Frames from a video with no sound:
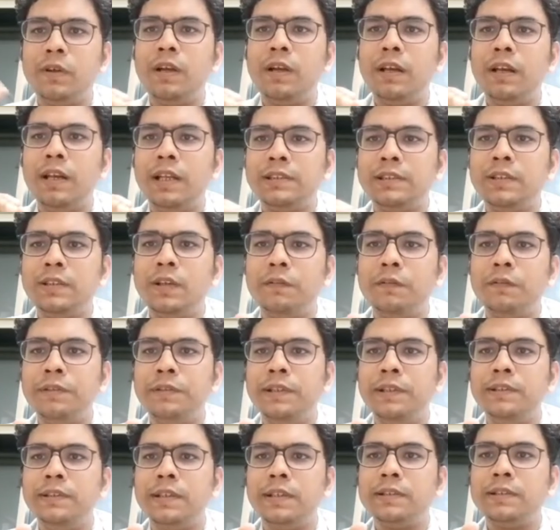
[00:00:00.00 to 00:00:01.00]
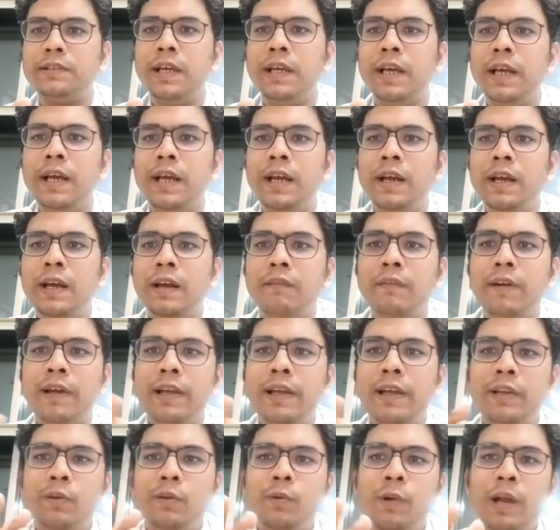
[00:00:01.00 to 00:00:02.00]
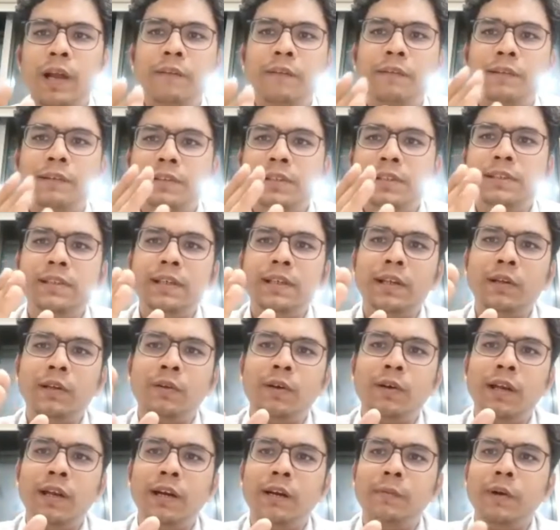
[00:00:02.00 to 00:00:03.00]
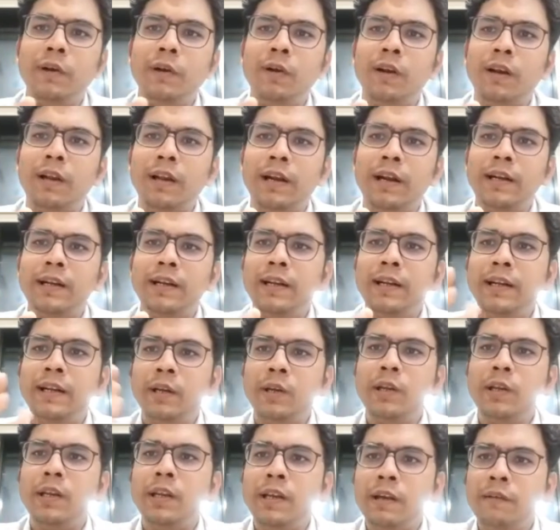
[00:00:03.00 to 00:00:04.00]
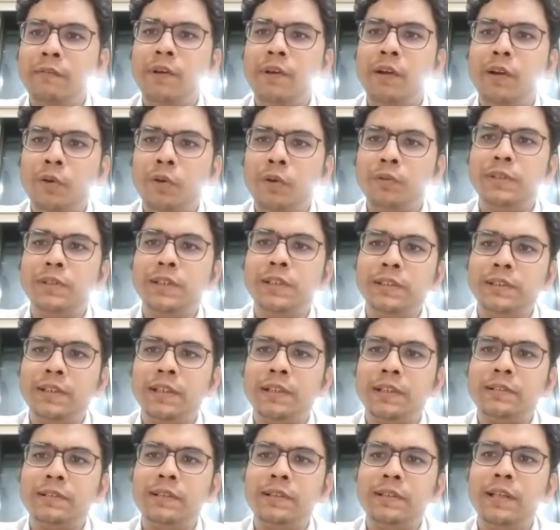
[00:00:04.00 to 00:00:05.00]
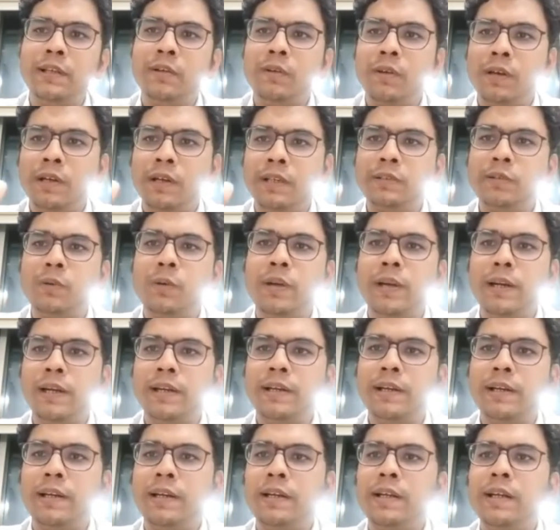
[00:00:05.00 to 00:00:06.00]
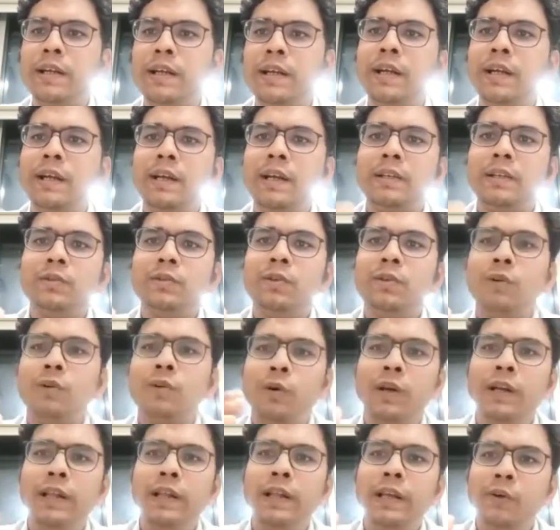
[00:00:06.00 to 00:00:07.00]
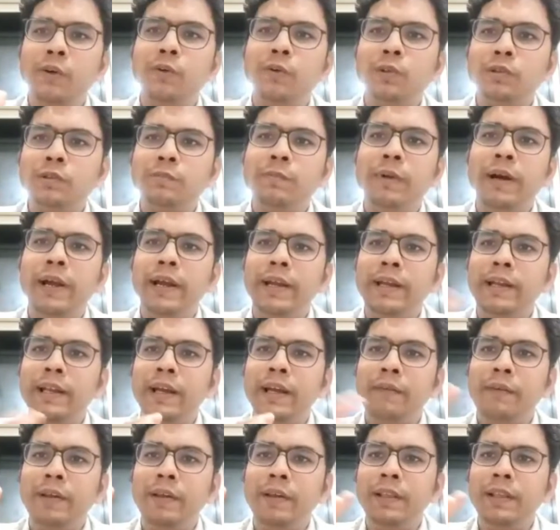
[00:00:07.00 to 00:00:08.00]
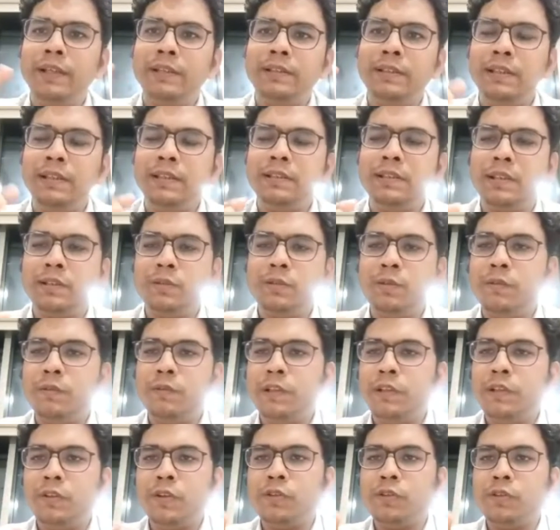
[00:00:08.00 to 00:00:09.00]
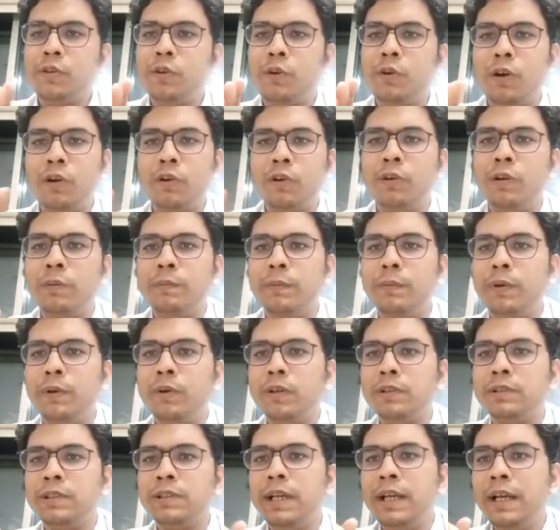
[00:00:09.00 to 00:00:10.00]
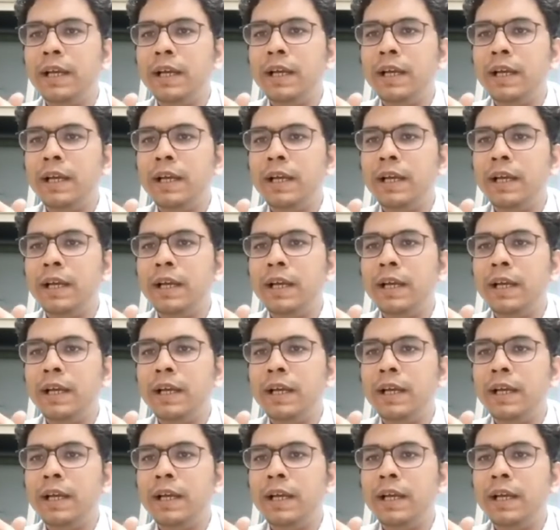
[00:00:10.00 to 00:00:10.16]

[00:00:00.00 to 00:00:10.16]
or a cluster of seizures, where you have a seizure, you are a little bit all right, and again you have 1 or 2 seizures, then you are disoriented. So whole day goes by in having these seizures, which is also not good, because